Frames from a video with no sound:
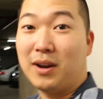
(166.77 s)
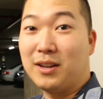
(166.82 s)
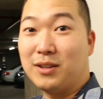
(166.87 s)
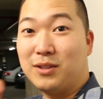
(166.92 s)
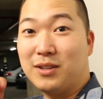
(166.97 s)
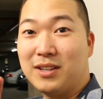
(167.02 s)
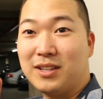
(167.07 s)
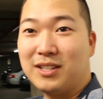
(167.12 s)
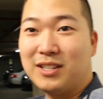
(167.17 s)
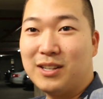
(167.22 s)
as
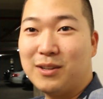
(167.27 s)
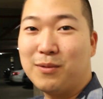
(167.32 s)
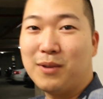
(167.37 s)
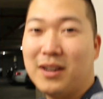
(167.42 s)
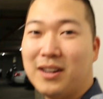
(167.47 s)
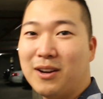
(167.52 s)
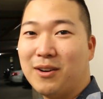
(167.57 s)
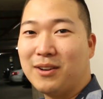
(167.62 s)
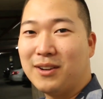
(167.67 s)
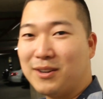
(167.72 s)
you can see
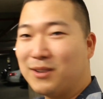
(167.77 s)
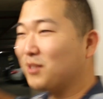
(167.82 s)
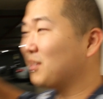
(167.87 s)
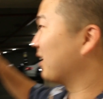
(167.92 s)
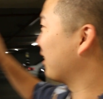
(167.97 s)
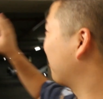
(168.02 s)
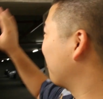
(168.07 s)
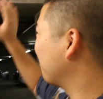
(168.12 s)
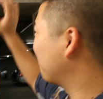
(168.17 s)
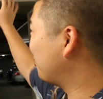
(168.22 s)
right now, here's
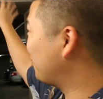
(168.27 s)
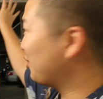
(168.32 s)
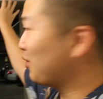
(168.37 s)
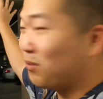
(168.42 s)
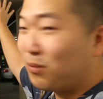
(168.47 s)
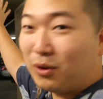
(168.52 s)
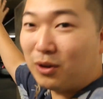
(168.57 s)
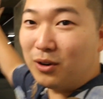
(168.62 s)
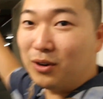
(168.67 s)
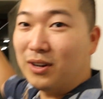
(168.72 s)
like our shear
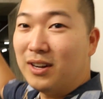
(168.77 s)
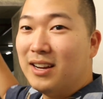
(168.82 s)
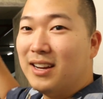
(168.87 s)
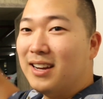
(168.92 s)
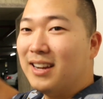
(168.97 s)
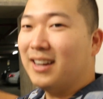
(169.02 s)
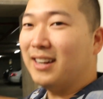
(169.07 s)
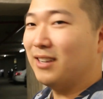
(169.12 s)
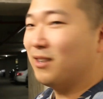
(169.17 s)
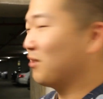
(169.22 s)
wall, and